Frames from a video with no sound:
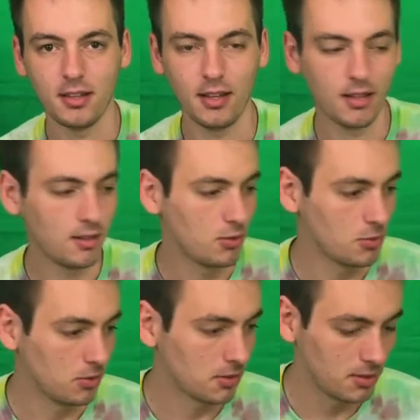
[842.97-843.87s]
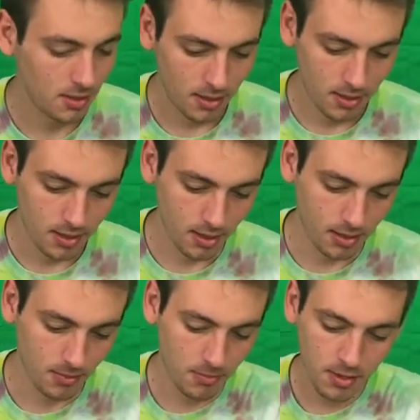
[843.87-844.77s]
and coolers?
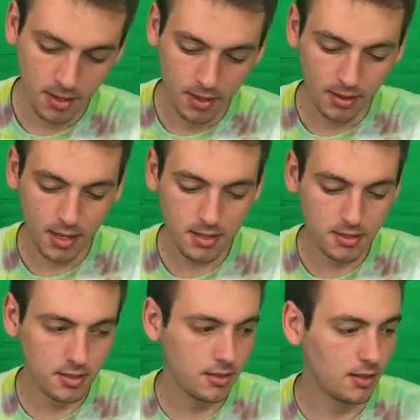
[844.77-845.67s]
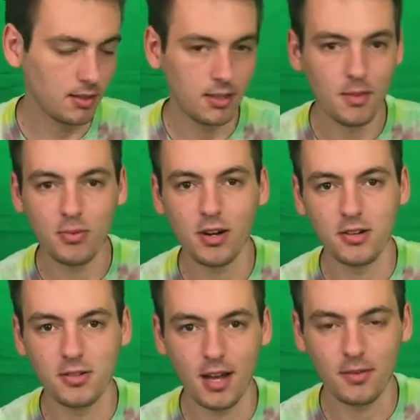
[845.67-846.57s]
That's just a temporary
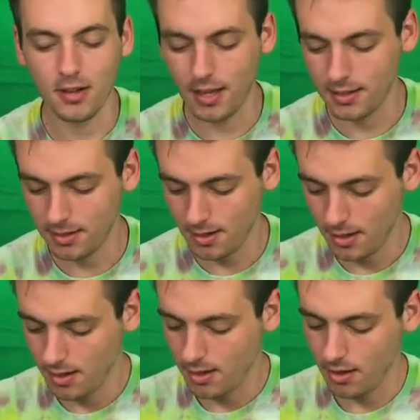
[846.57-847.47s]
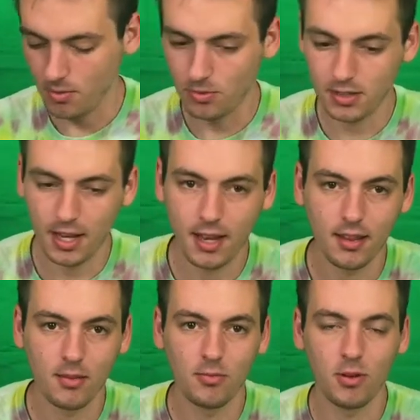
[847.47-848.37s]
travel case. We're taking
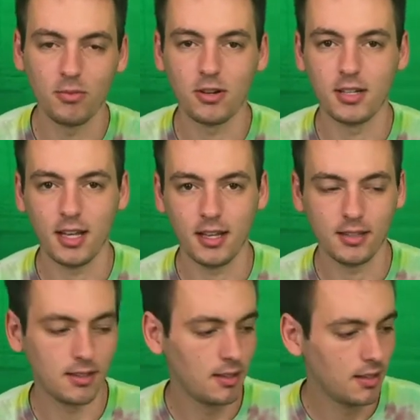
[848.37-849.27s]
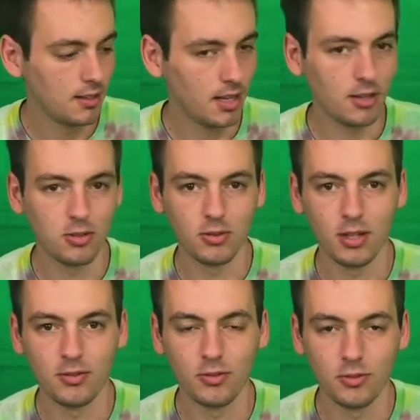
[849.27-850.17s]
them from their tanks down to a
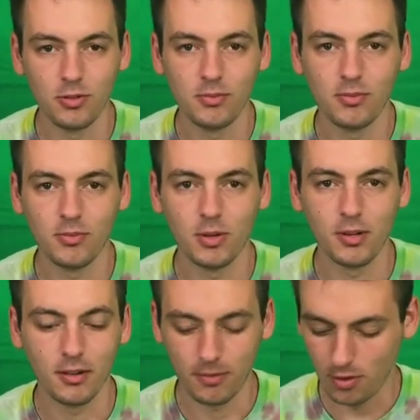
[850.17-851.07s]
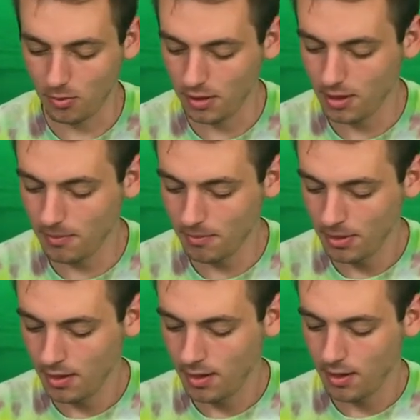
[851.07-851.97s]
different room where we can film with them.
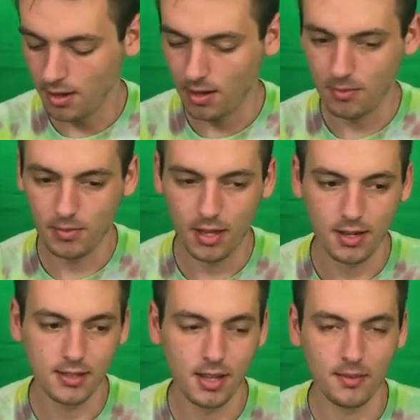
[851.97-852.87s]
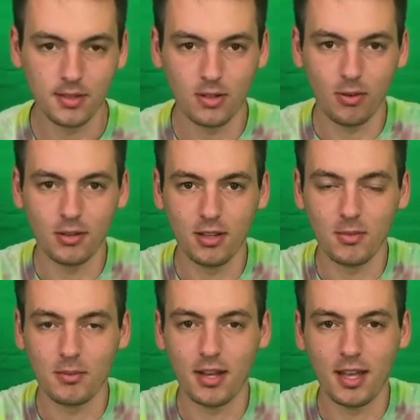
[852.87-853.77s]
And instead of just holding them
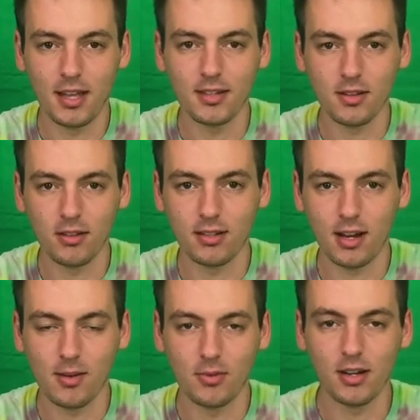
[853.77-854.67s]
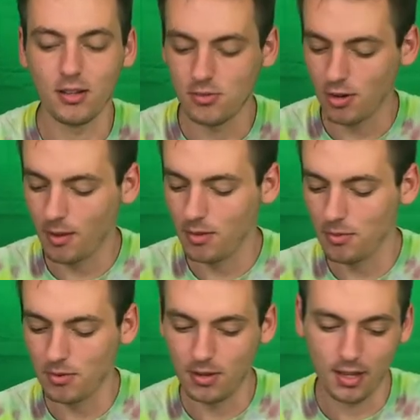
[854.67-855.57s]
in my hands all the time where I could drop them
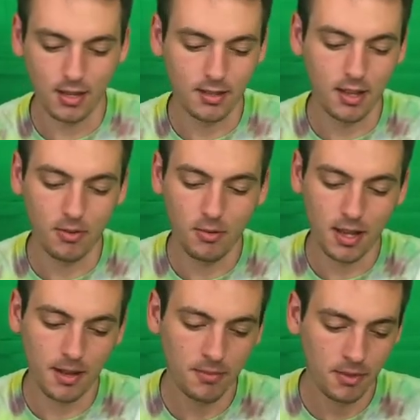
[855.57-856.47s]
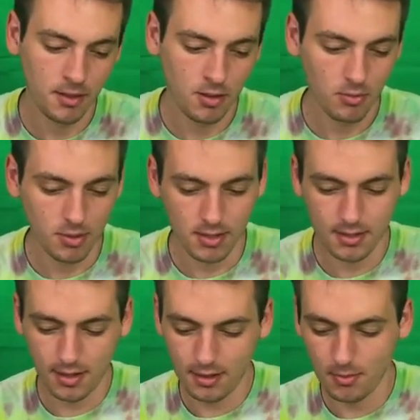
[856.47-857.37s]
or where they could get away, we just
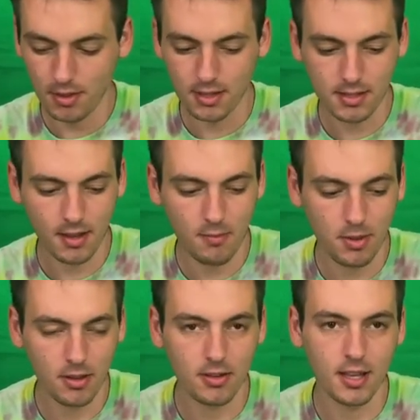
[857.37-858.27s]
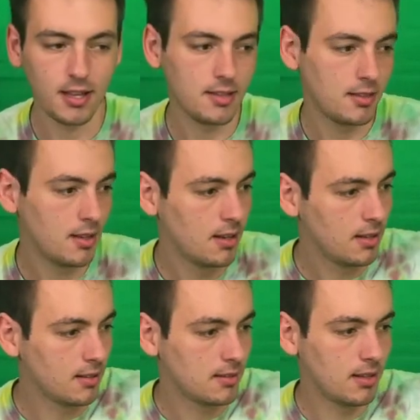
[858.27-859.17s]
stick them in this safe pillowcase
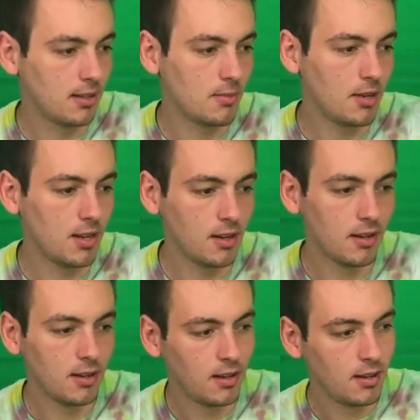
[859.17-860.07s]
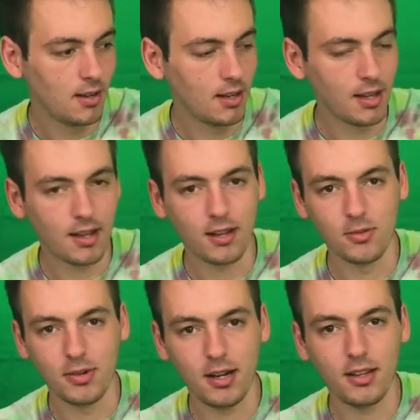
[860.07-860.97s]
and stick them in here, and that kind of
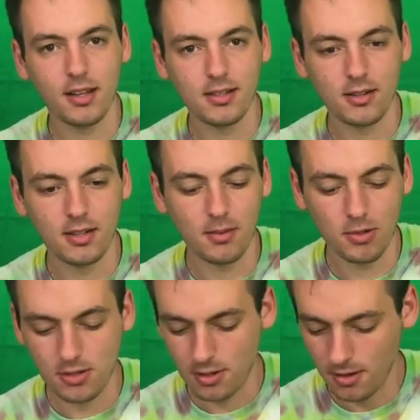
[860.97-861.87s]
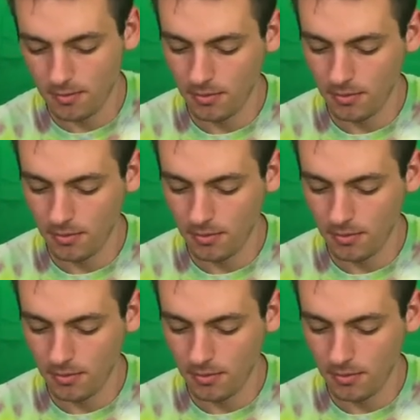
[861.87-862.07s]
regulates their temperature